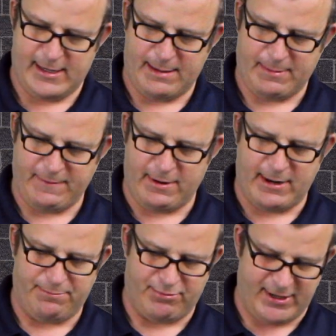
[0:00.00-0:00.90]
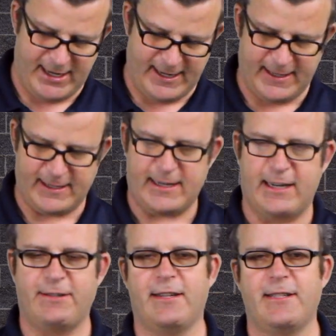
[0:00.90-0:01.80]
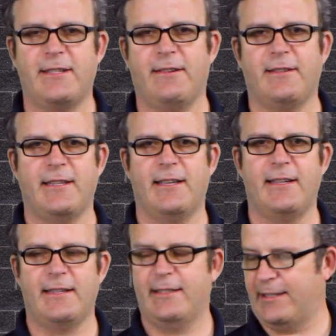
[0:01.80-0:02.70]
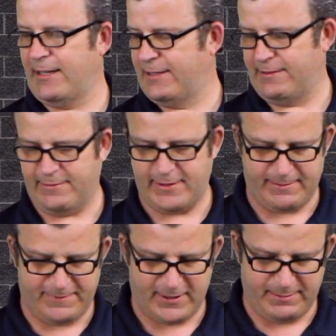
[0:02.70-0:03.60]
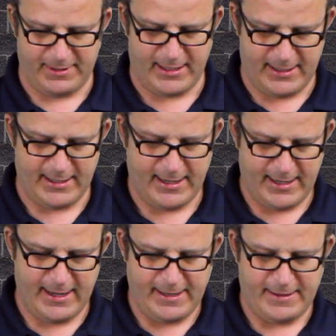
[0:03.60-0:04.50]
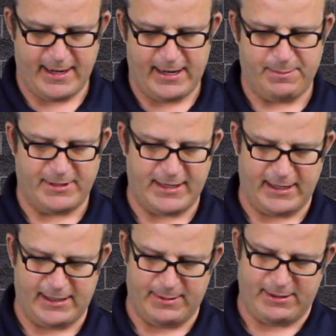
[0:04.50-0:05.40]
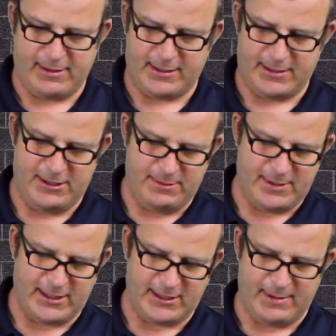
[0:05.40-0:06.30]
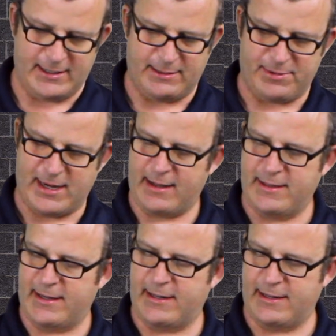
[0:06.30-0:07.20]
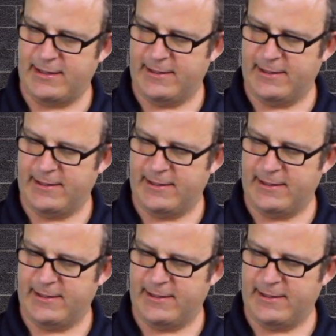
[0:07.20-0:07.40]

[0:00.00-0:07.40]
Um, I've already preheated the cartridge, so it's, uh, it's nice and warm for me. That'll help it settle a little bit quicker too, but it also makes the product thinner.